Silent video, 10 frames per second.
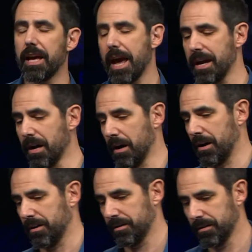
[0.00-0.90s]

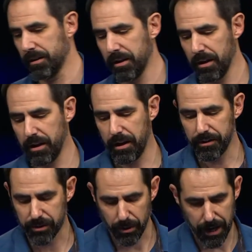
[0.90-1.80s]
Hagar. And
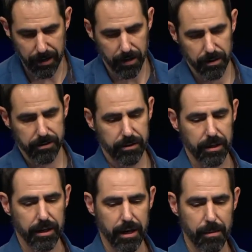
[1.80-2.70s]
so Hagar is
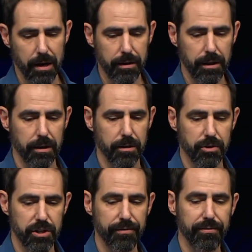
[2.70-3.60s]
like, I'm out of here. And
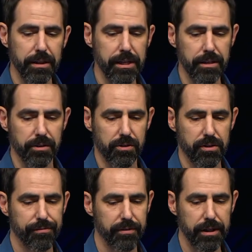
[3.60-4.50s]
she flees.
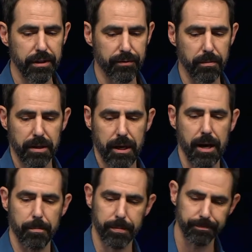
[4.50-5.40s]
She flees from the
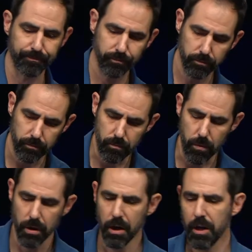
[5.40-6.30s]
camp.
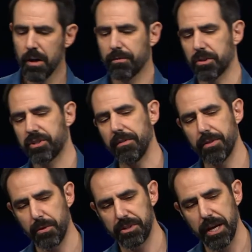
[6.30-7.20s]
Verse 7
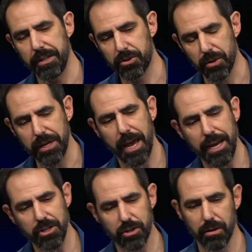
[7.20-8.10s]
through 10. So the
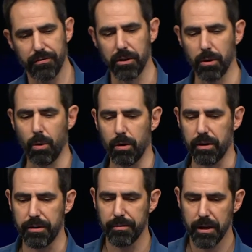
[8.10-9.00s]
angel of the
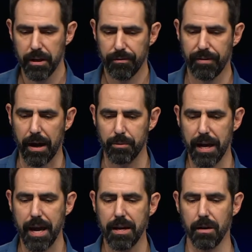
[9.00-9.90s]
Lord found
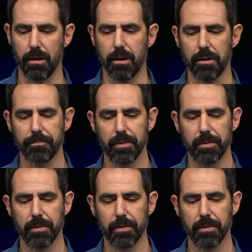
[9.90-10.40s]
Hagar,